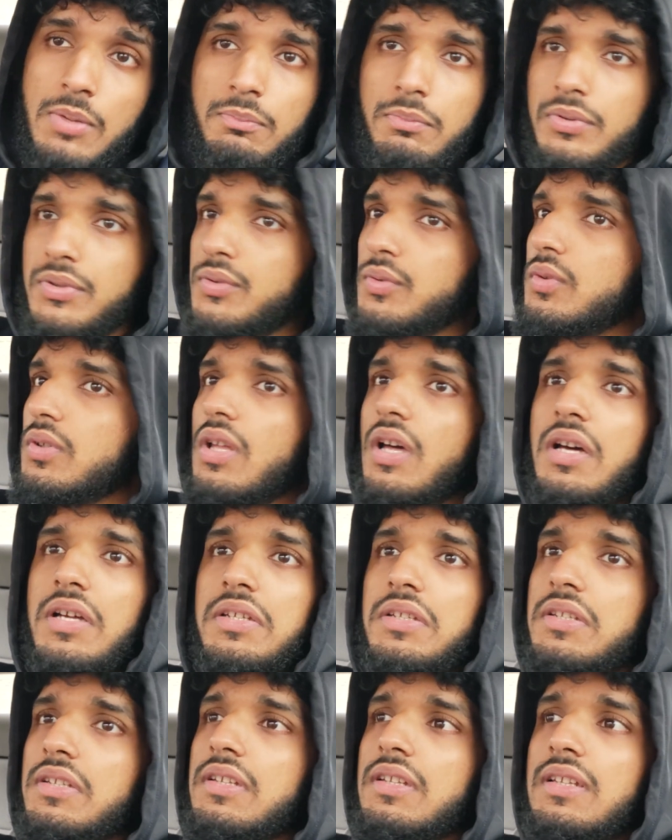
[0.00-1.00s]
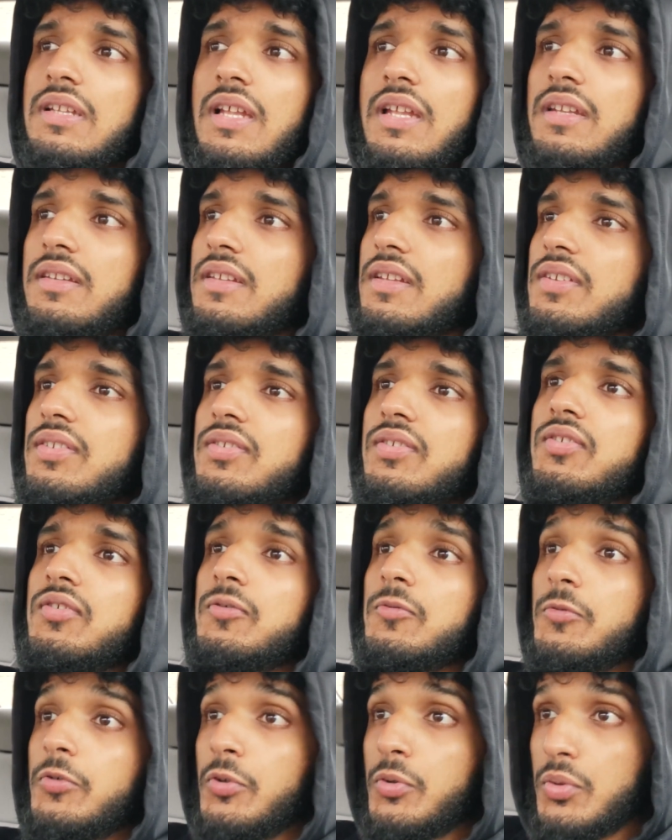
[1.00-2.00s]
But do not let this
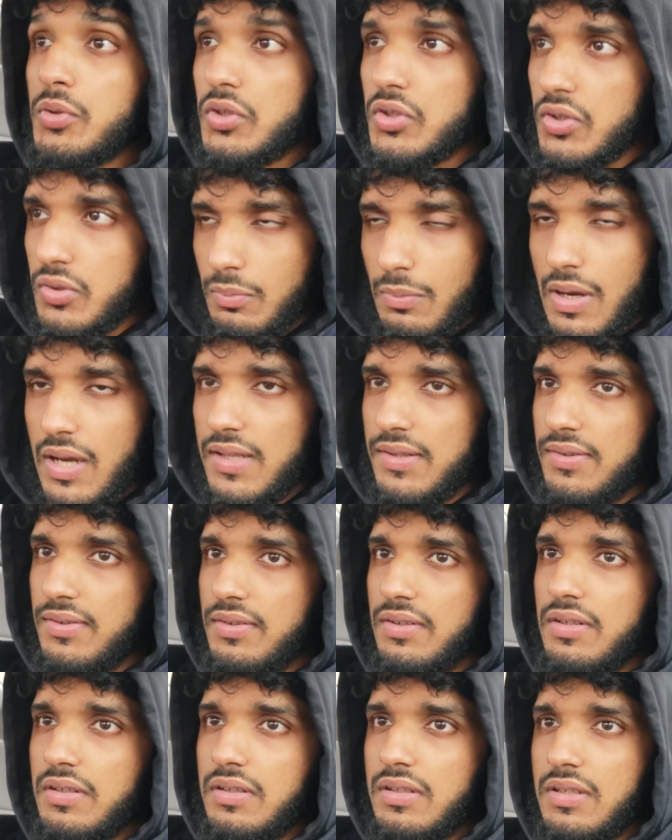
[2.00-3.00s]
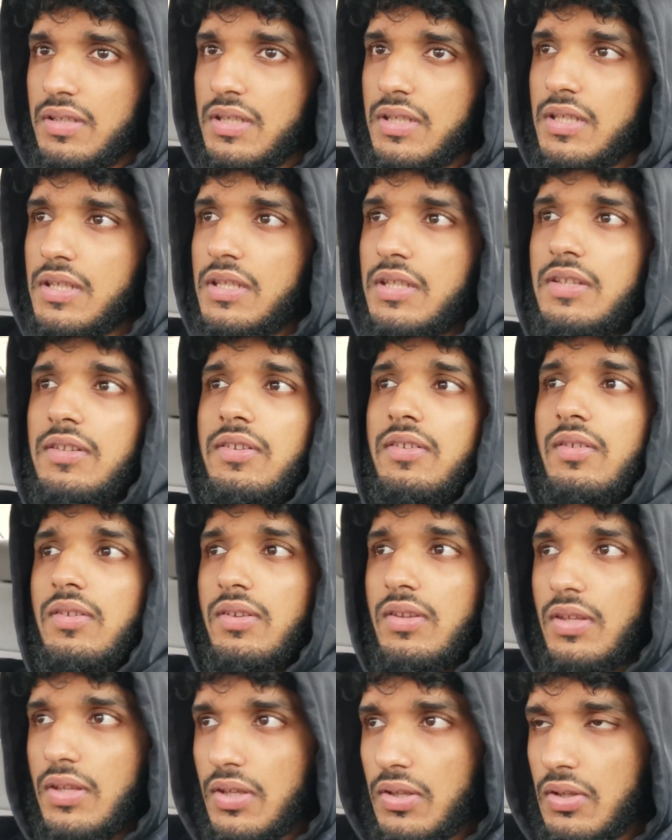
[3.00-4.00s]
ruin your mindset.
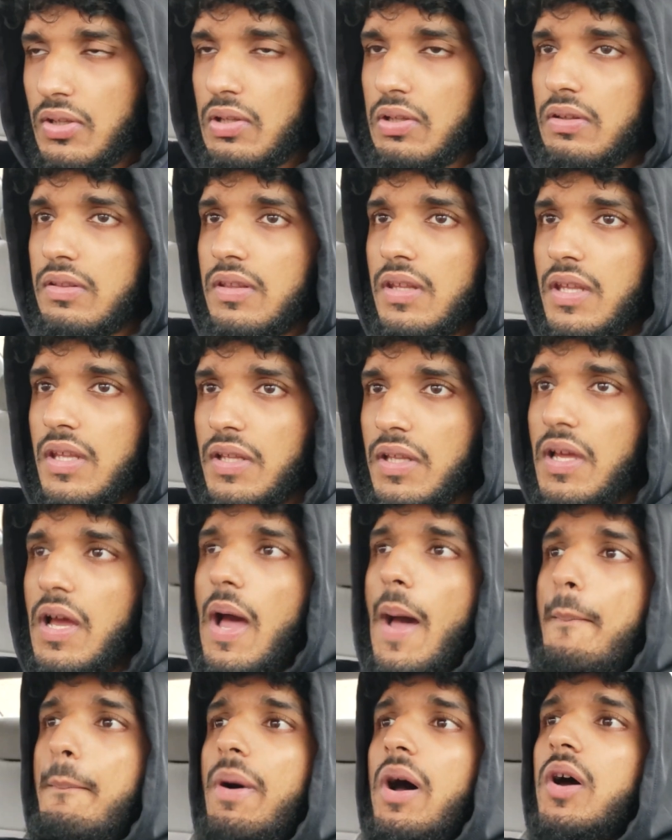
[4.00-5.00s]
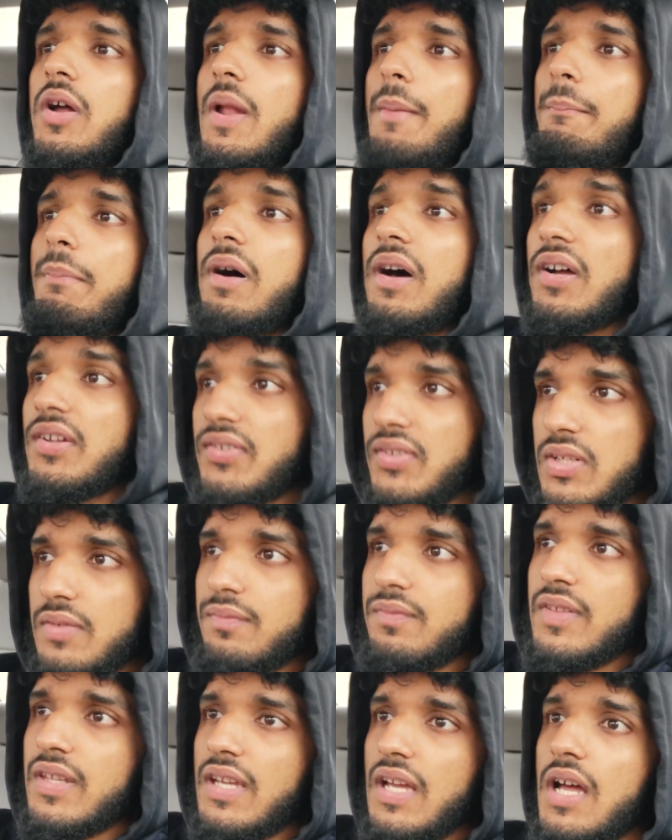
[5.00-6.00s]
Still think about a
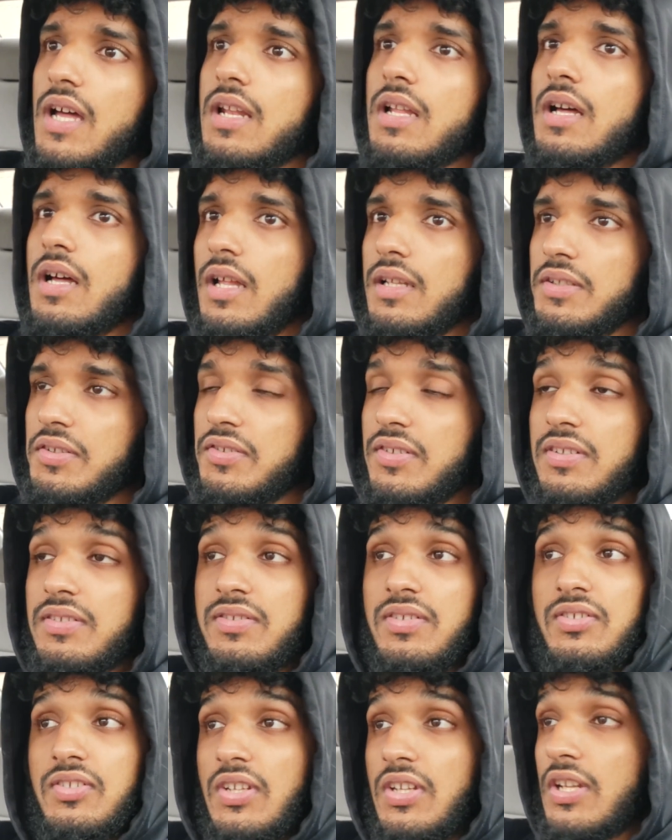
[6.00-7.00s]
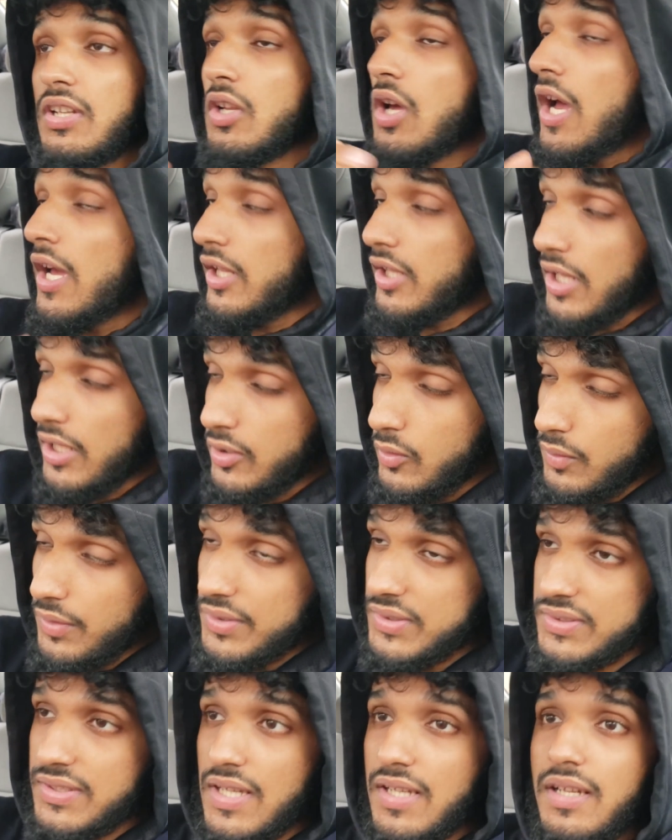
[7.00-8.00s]
positive thing out of all this. Because I do
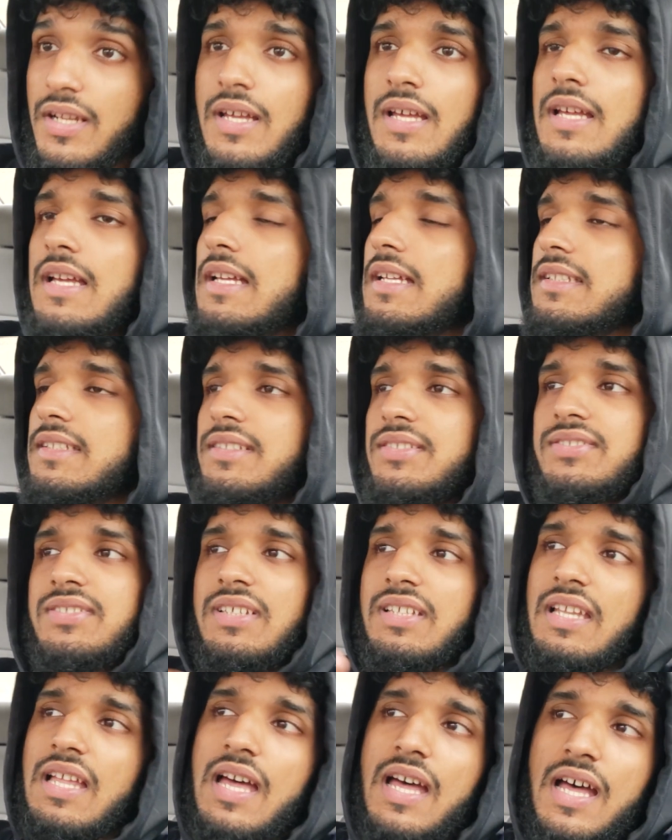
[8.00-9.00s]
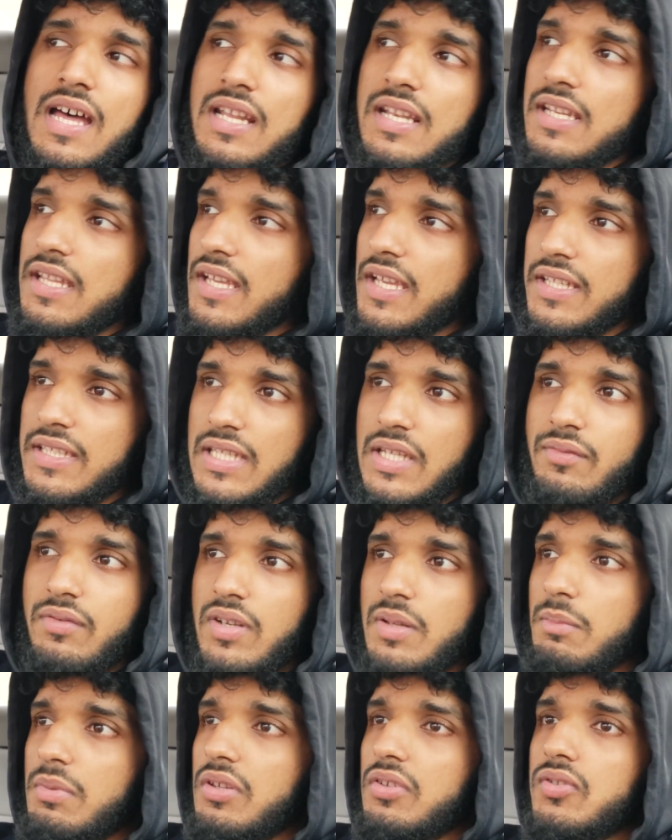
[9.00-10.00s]
understand there's a lot of
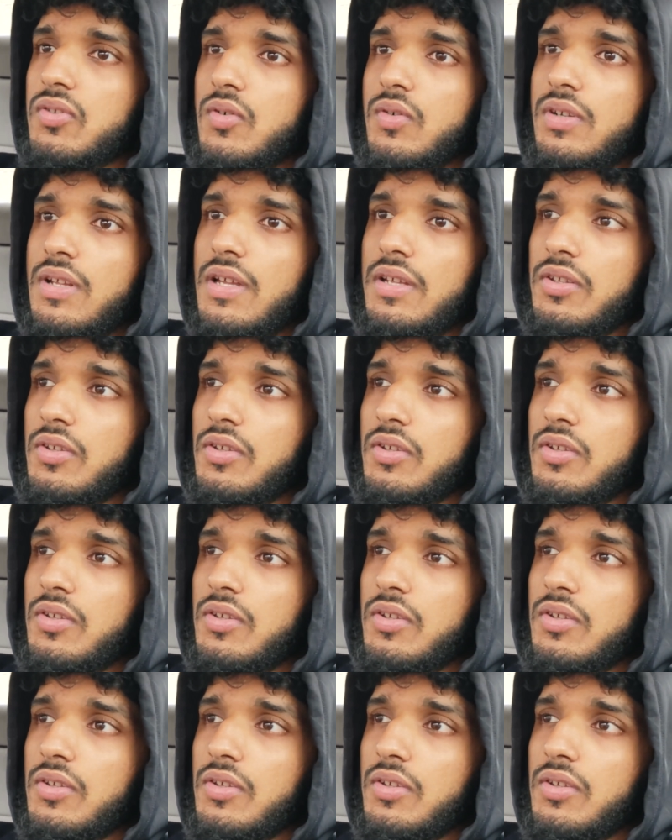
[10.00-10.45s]
negativity being thrown at